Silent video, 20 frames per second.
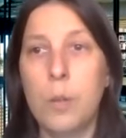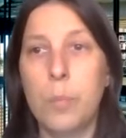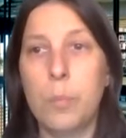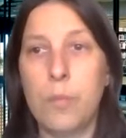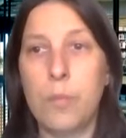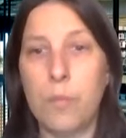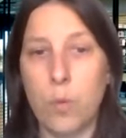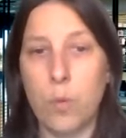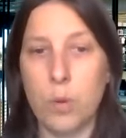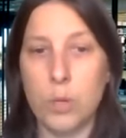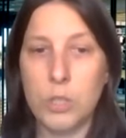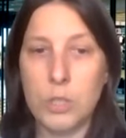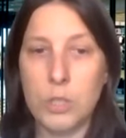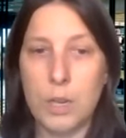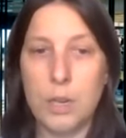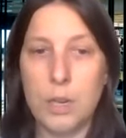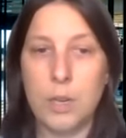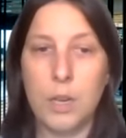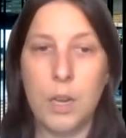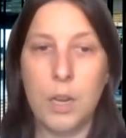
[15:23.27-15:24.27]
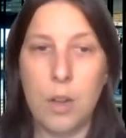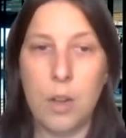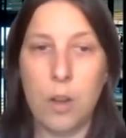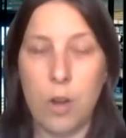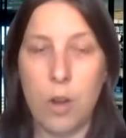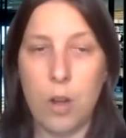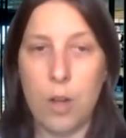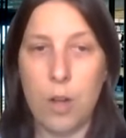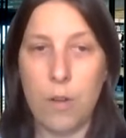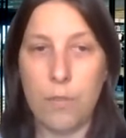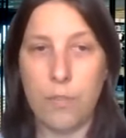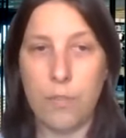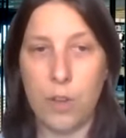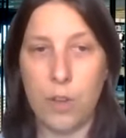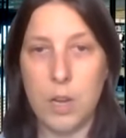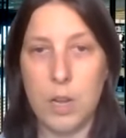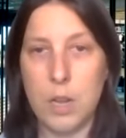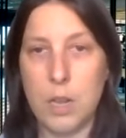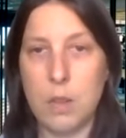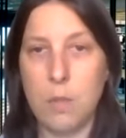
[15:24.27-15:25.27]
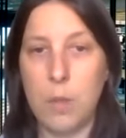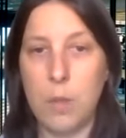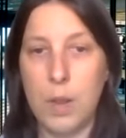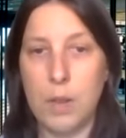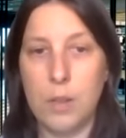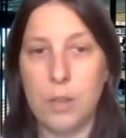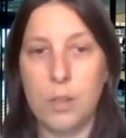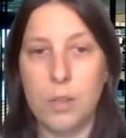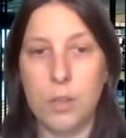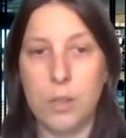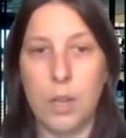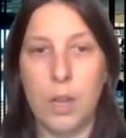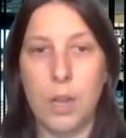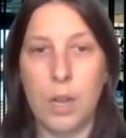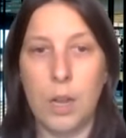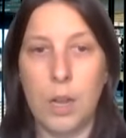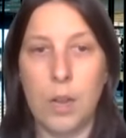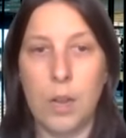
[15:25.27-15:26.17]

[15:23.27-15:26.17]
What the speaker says: before sending off an email